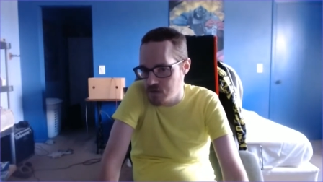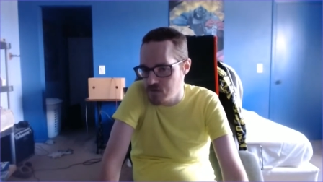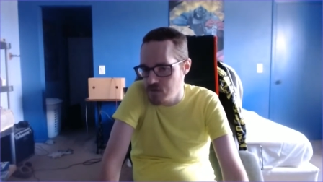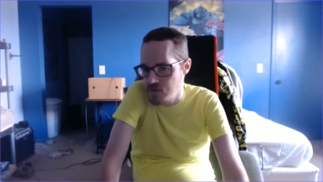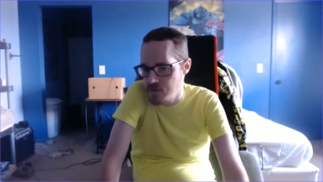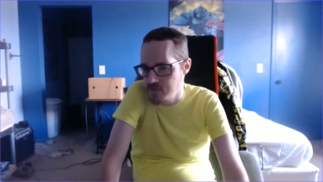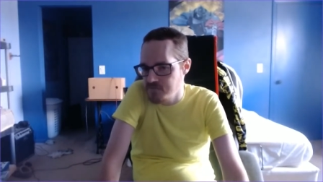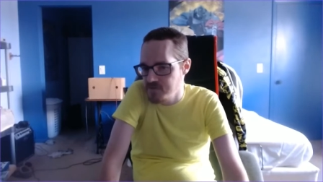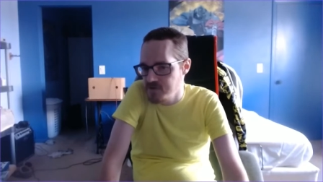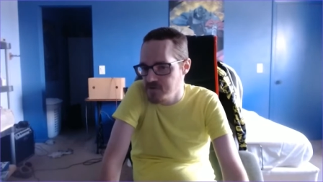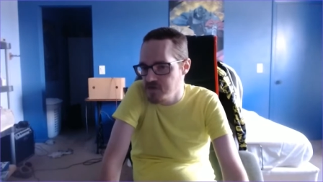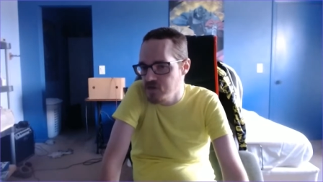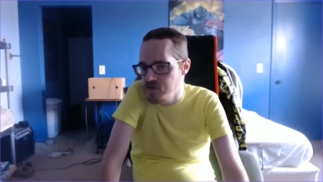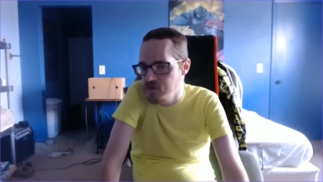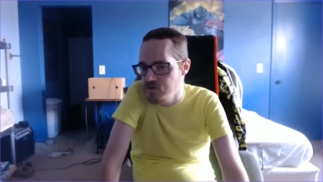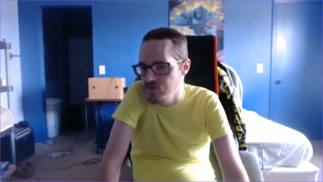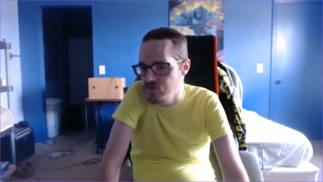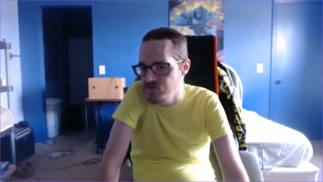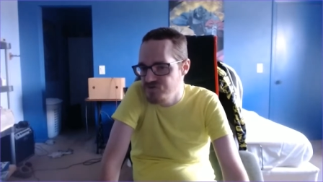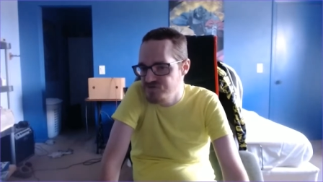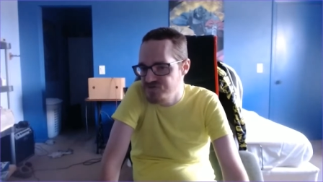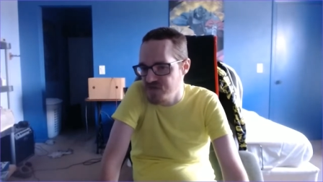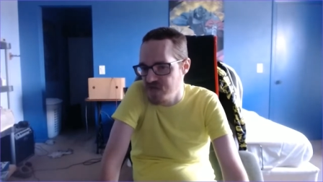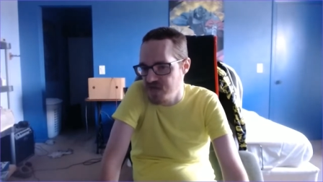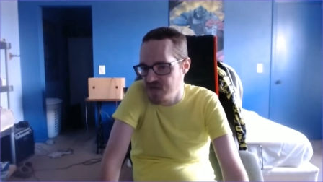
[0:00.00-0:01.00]

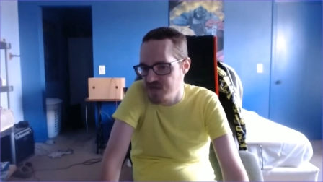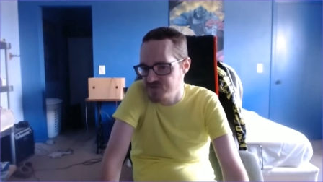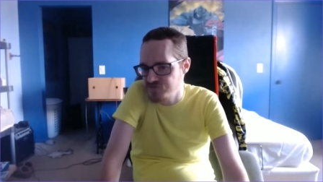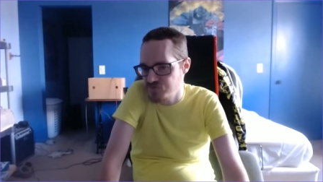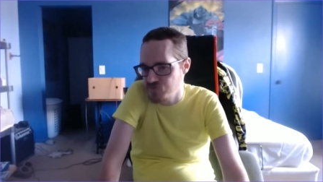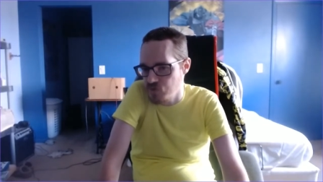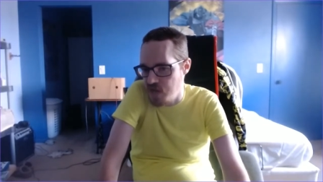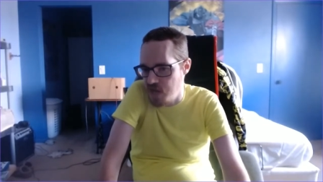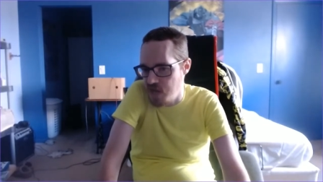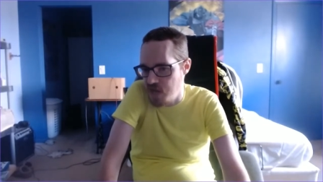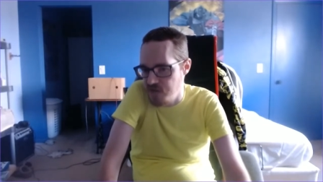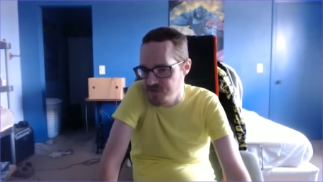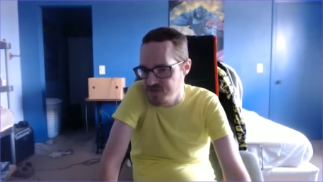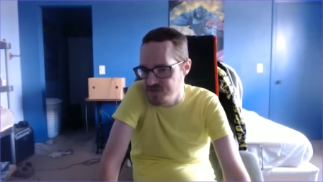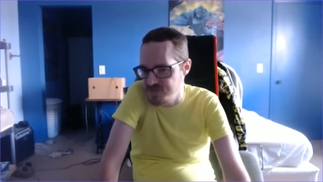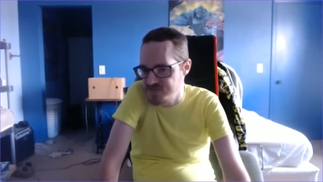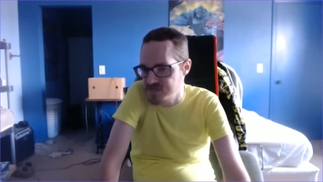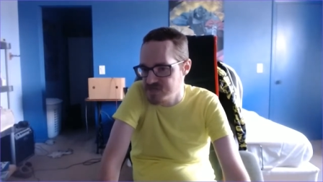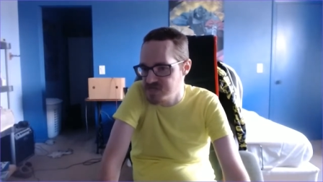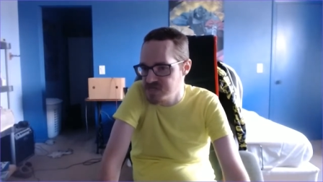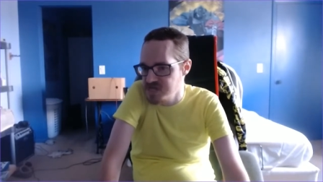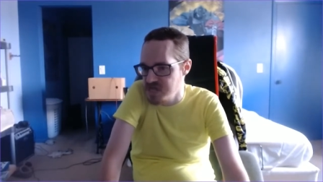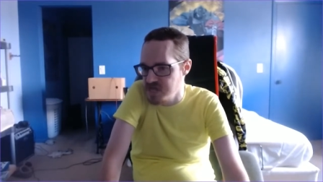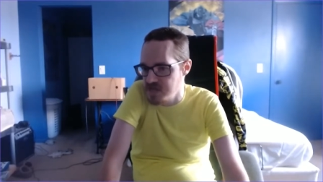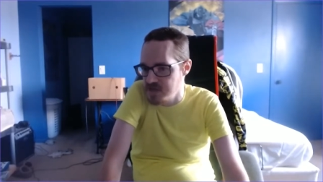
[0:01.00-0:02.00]
reviews as well as
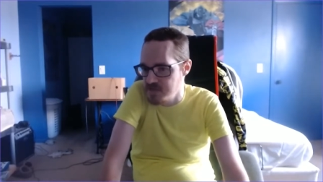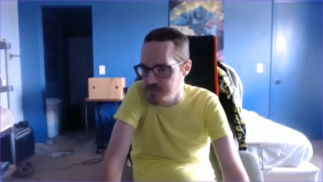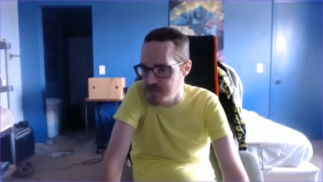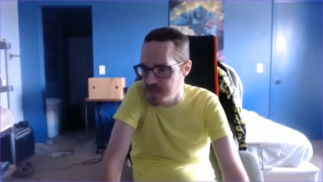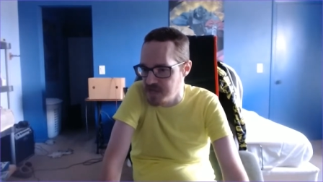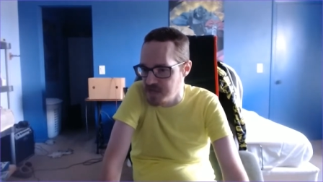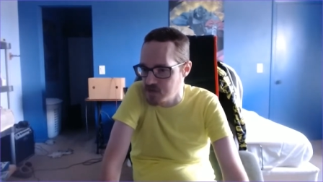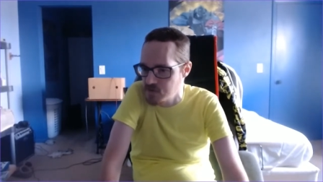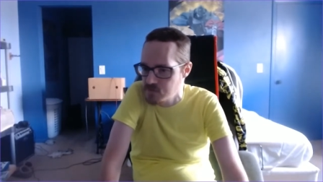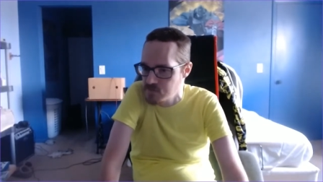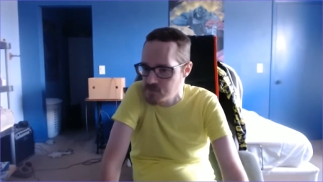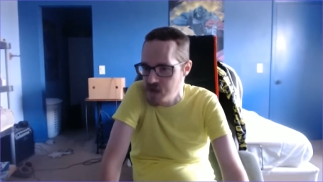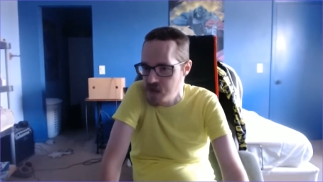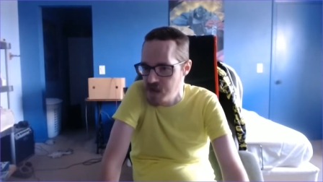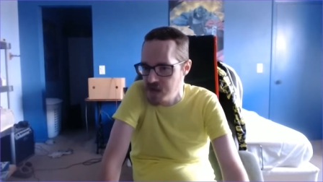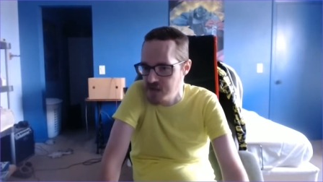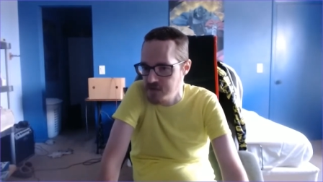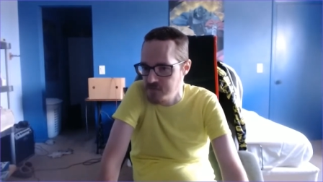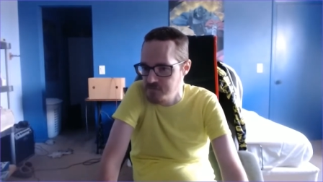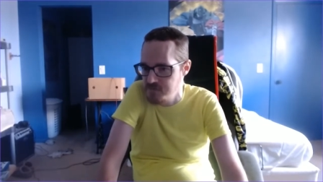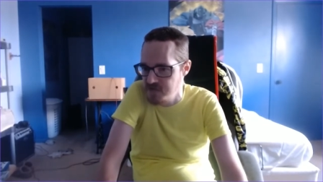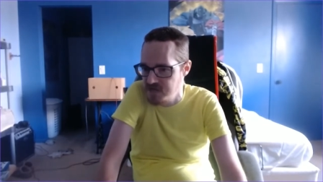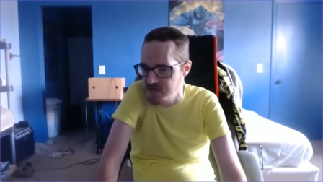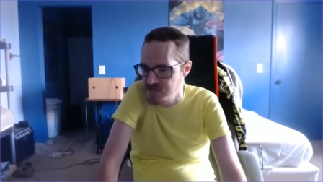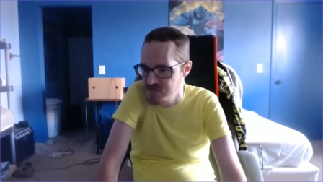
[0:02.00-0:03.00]
gaming
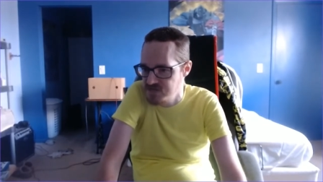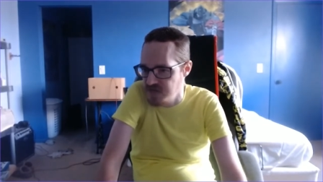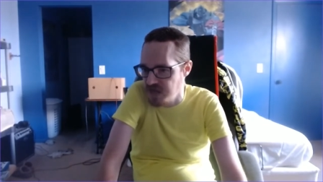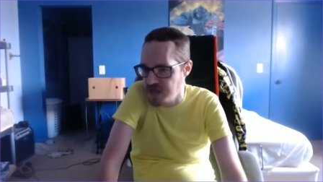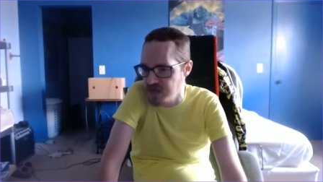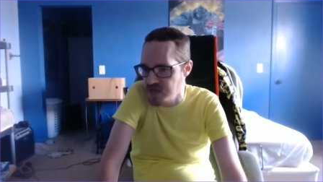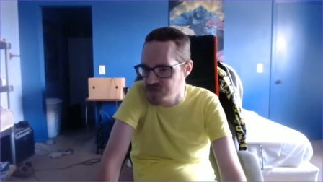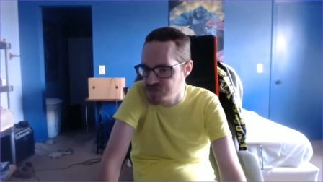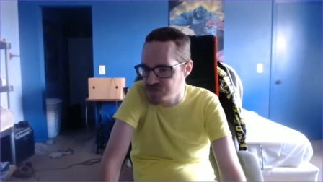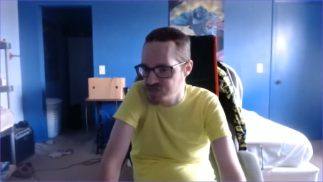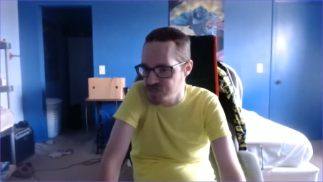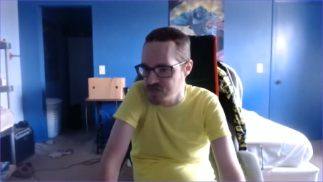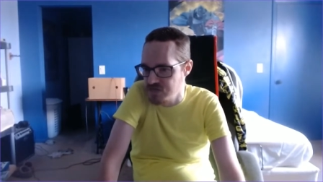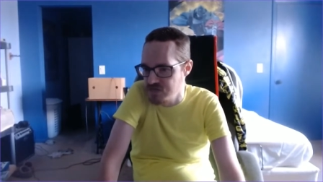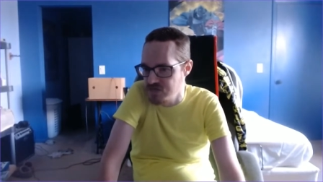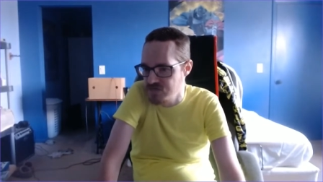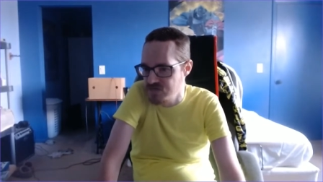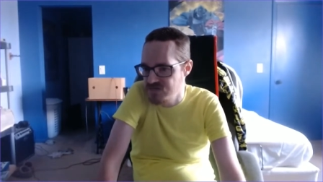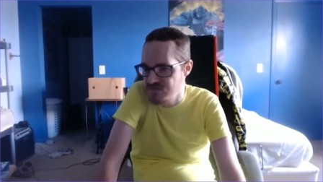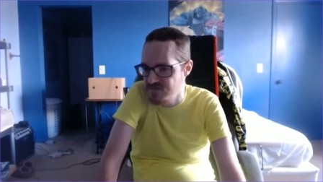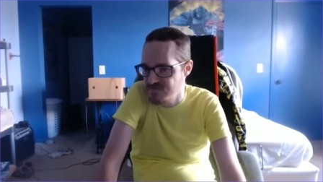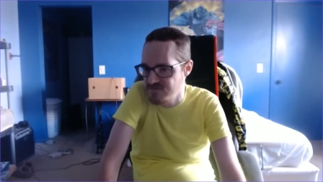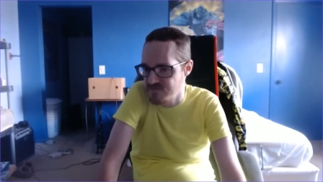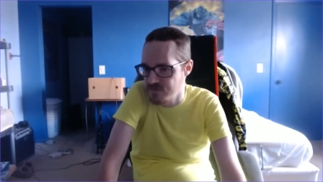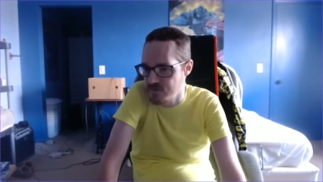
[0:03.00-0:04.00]

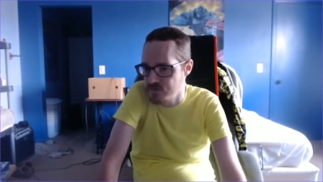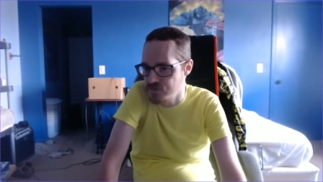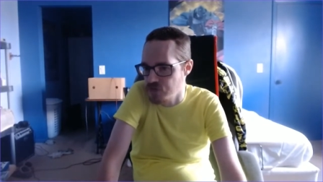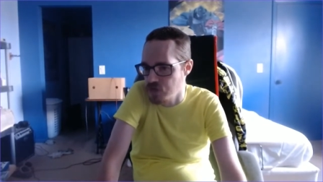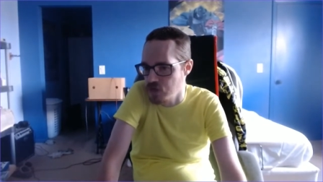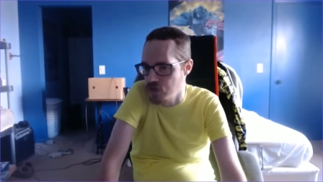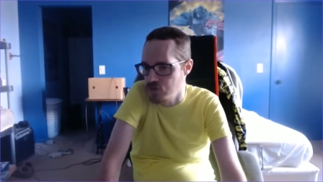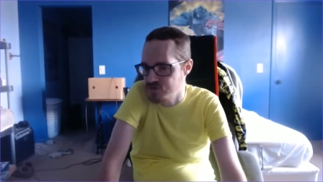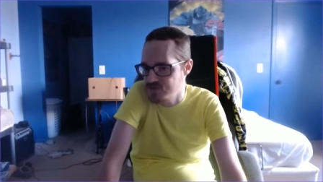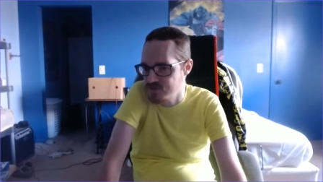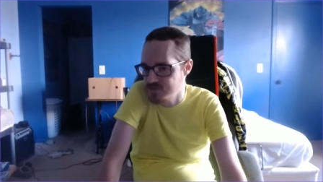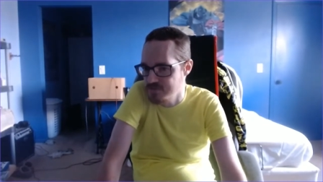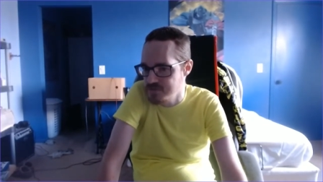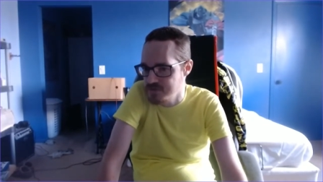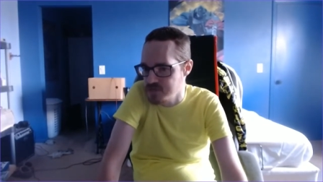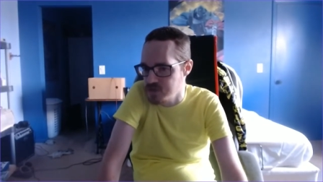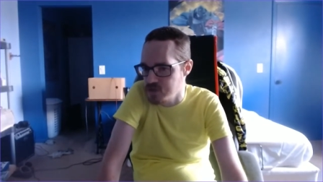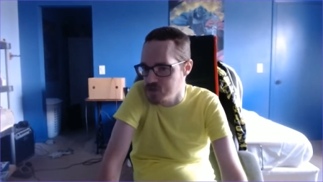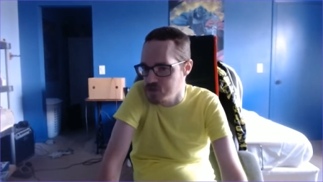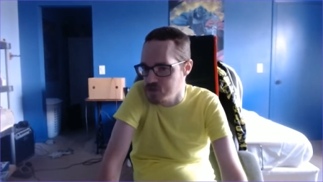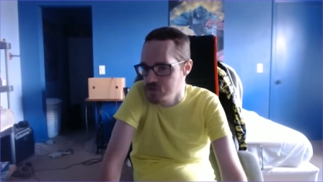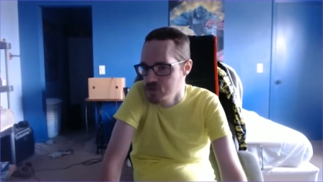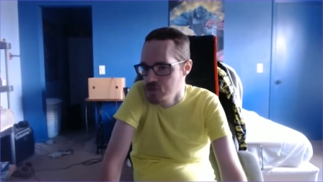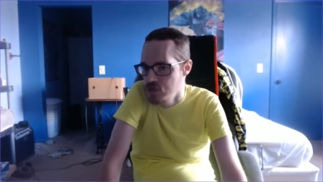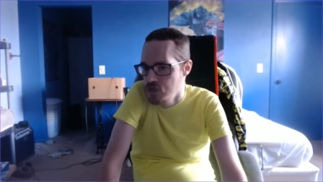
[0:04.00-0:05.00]
recommendations for those of
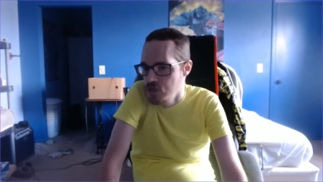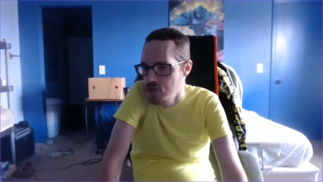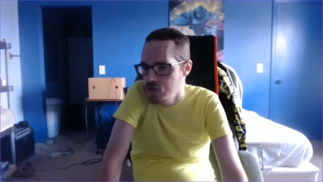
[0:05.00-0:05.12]
you